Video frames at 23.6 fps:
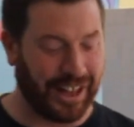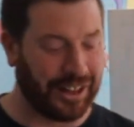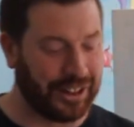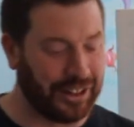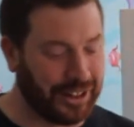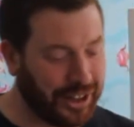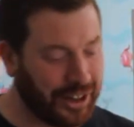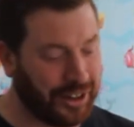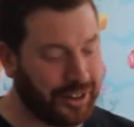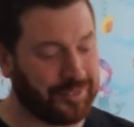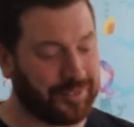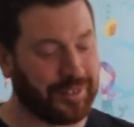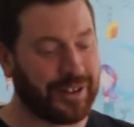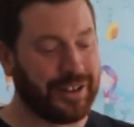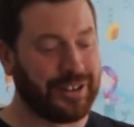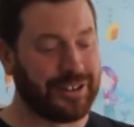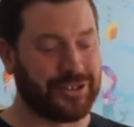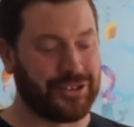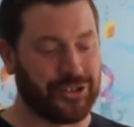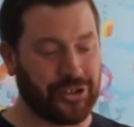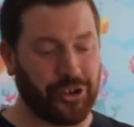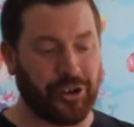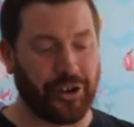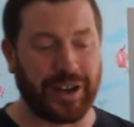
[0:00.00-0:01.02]
Love,
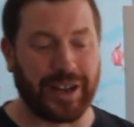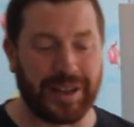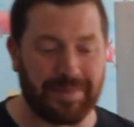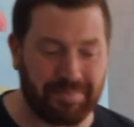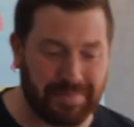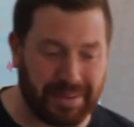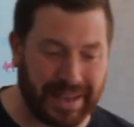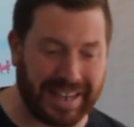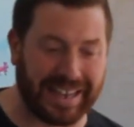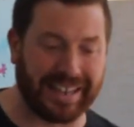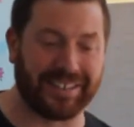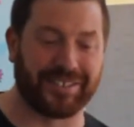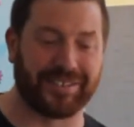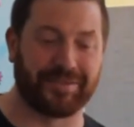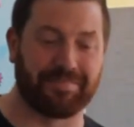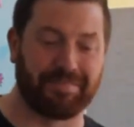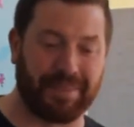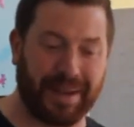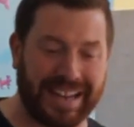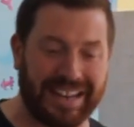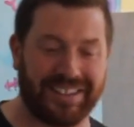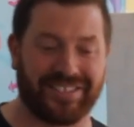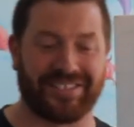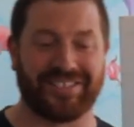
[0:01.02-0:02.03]
joy, peace,
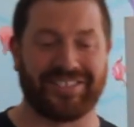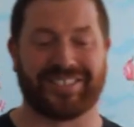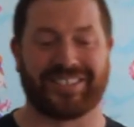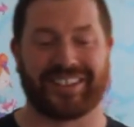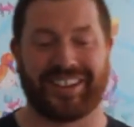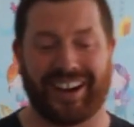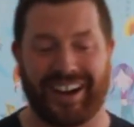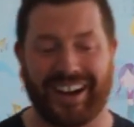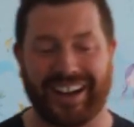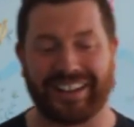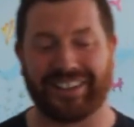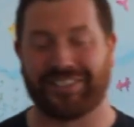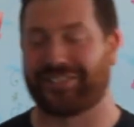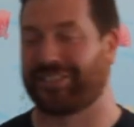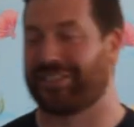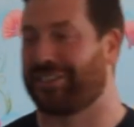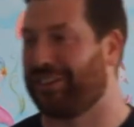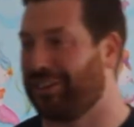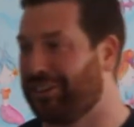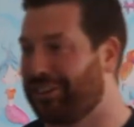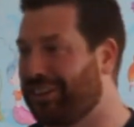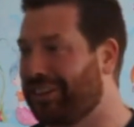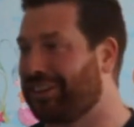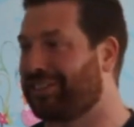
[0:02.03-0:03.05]
patience, kindness,
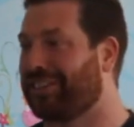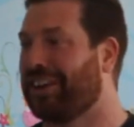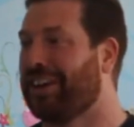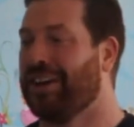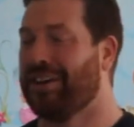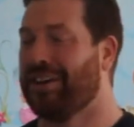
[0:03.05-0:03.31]
goodness,